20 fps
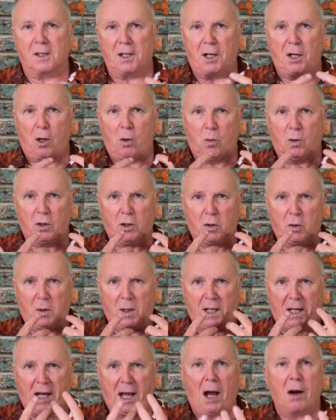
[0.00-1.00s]
and I want to
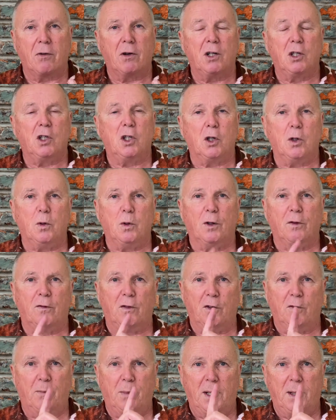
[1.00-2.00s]
encourage you if
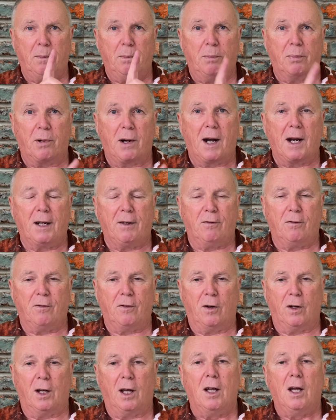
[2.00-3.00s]
you've been praying
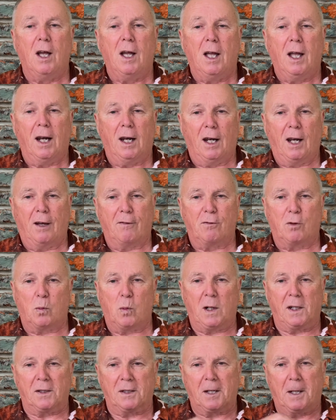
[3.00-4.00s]
for loved
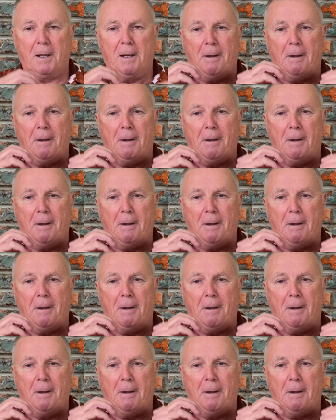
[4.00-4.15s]
ones.